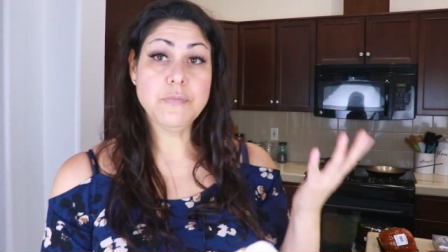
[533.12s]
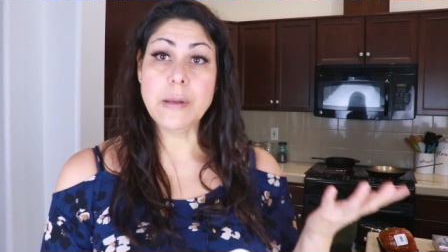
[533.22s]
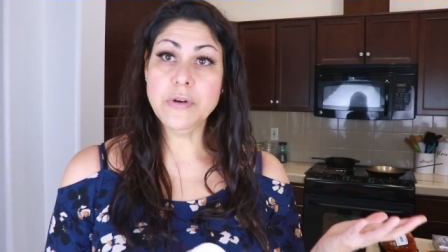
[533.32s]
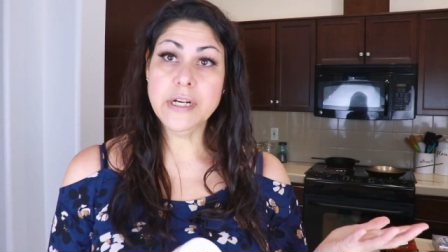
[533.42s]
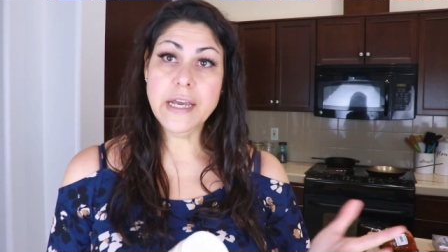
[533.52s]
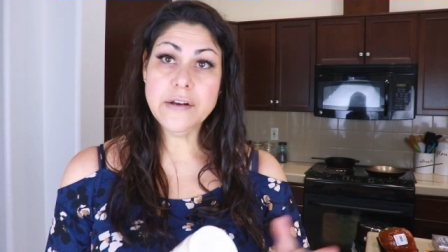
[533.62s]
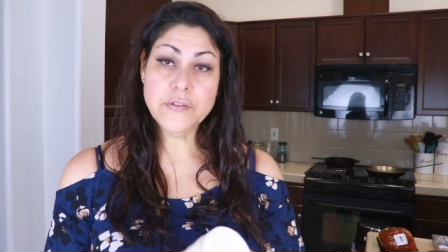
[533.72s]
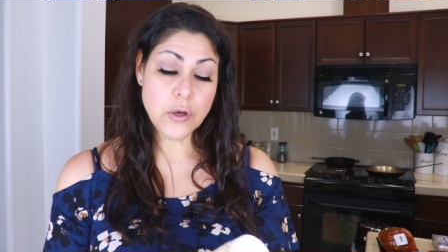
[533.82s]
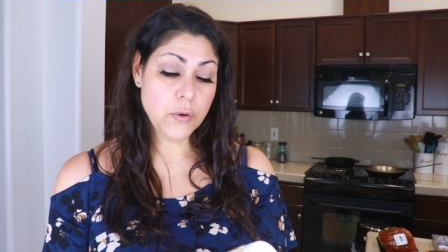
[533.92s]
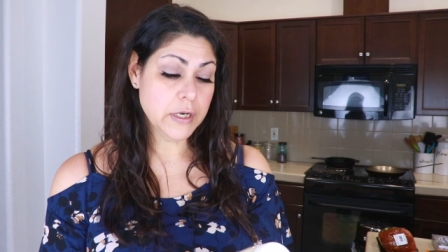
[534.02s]
I'm running out
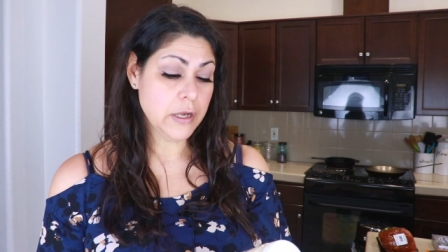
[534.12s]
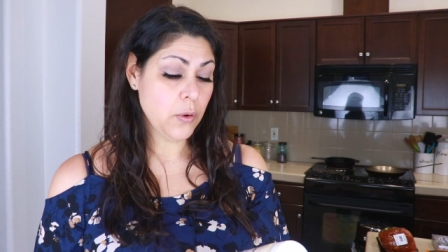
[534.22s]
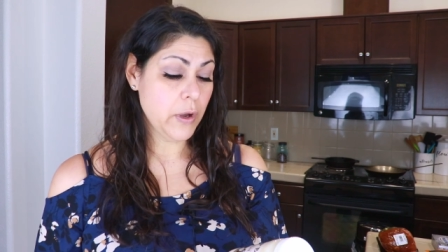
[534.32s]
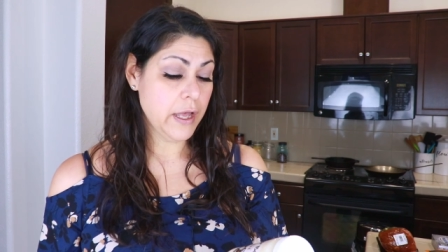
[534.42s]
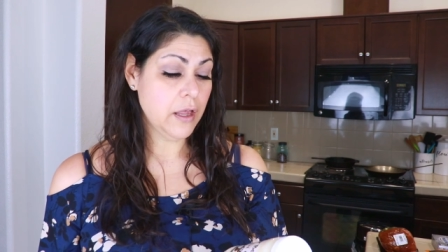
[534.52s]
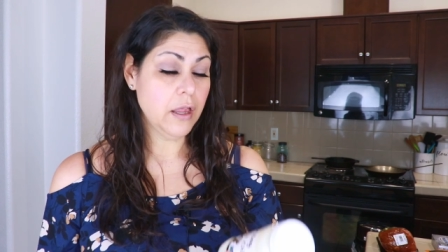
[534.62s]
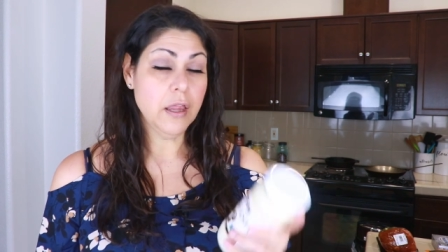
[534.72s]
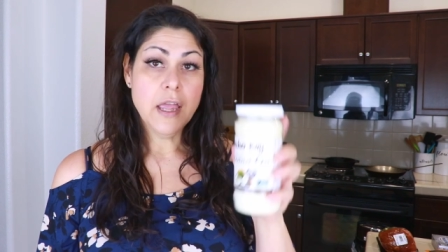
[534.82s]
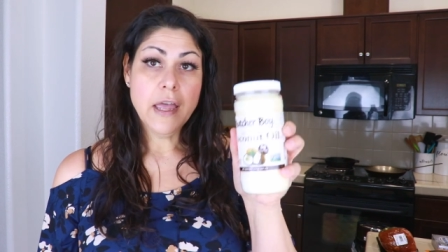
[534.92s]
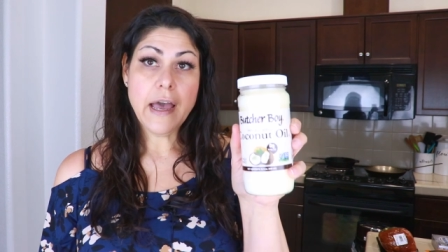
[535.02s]
of coconut
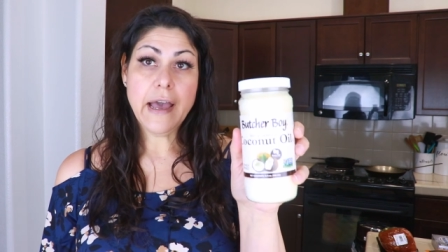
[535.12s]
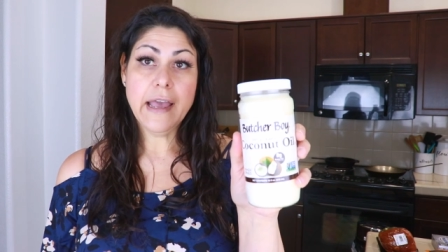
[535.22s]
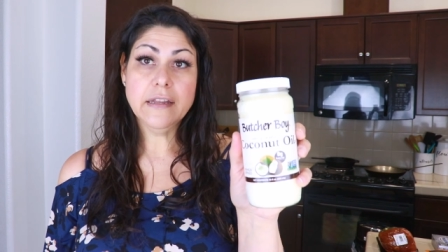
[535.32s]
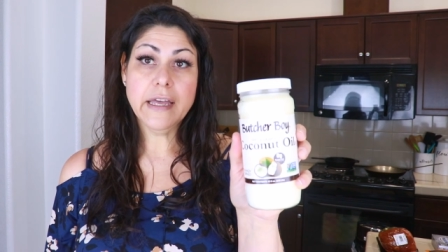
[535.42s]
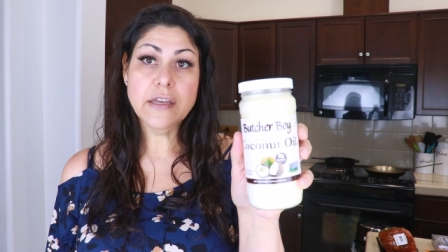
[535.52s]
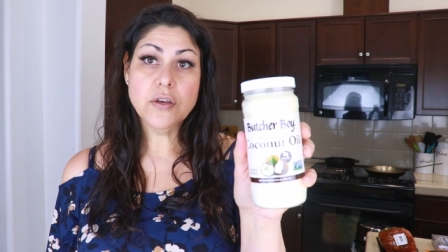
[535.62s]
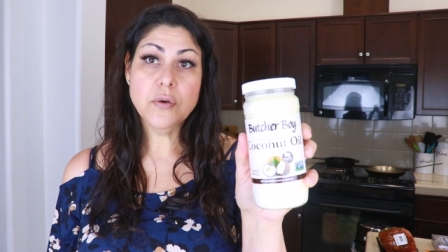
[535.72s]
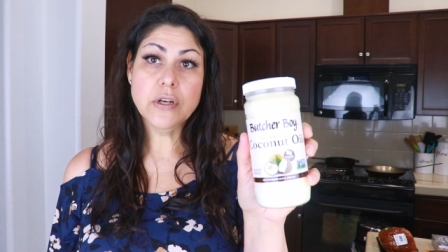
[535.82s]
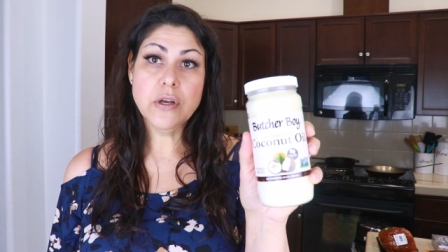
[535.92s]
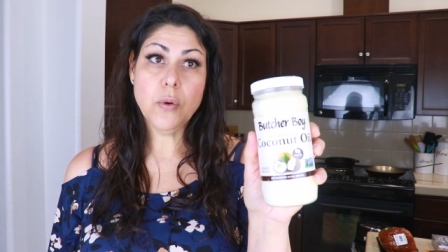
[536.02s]
oil. I like
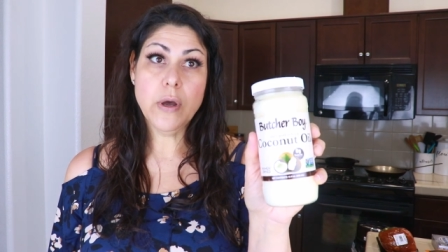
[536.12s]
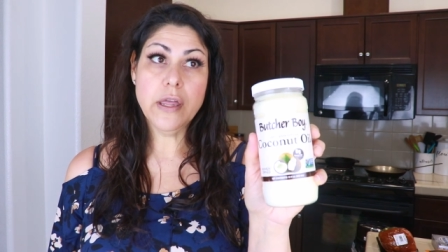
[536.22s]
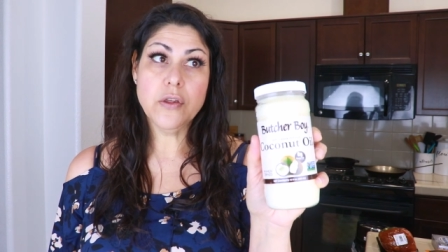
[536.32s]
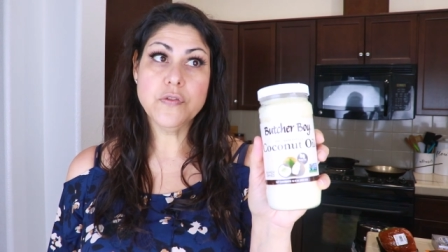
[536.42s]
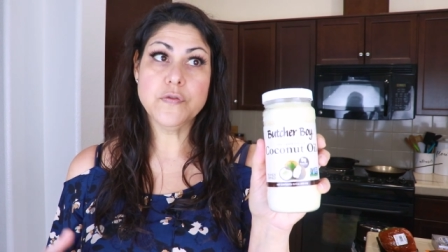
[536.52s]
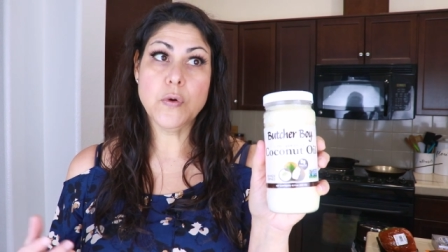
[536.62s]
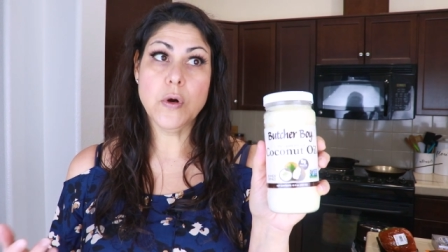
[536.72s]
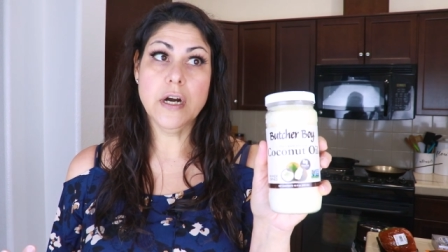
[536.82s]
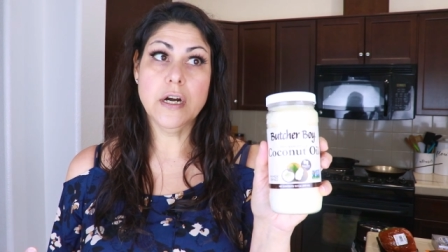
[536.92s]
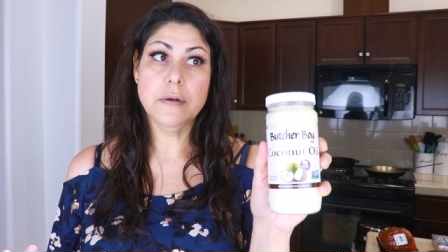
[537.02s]
coconut oil
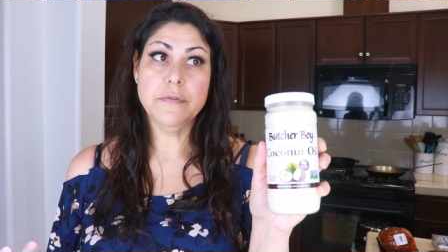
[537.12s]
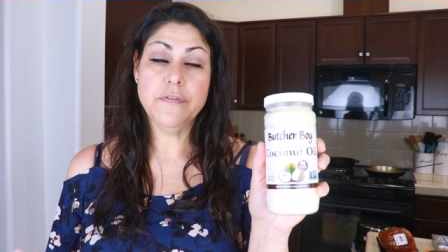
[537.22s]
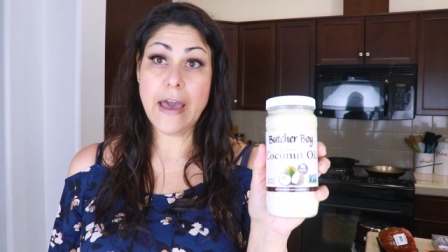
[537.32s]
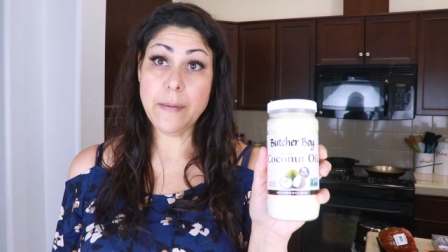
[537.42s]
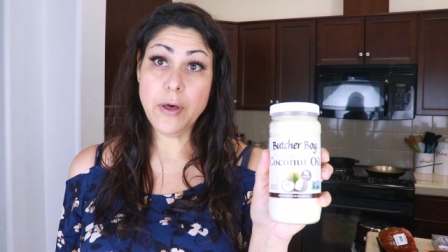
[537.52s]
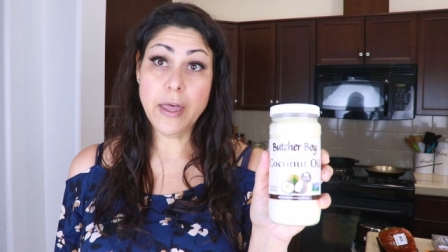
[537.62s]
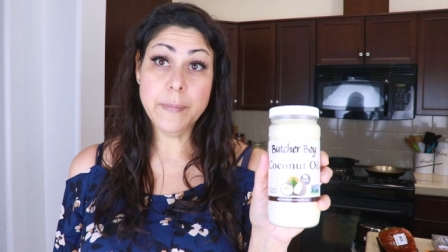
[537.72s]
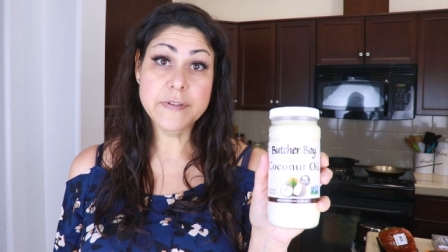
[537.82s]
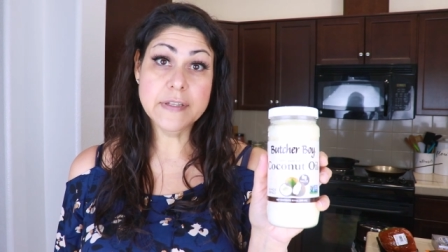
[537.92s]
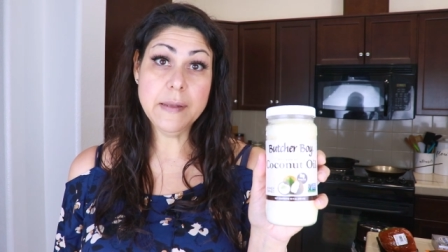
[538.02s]
for fat
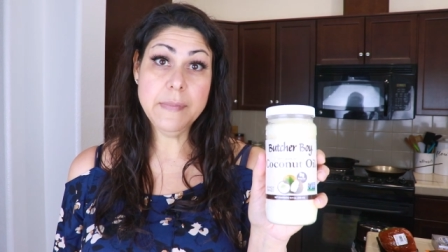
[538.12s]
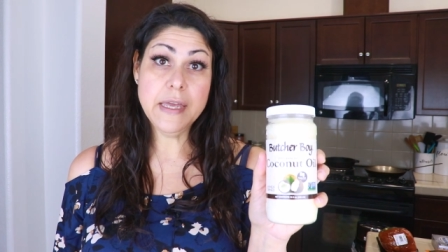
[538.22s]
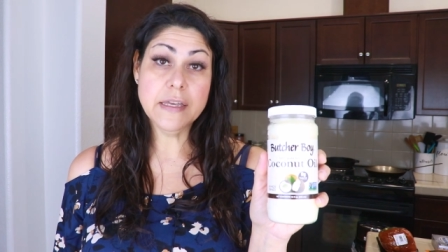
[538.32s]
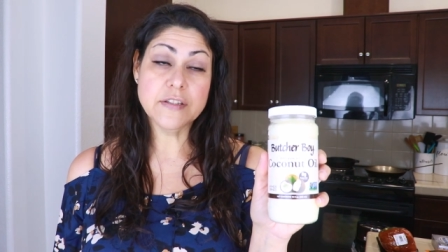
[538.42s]
bombs that I make,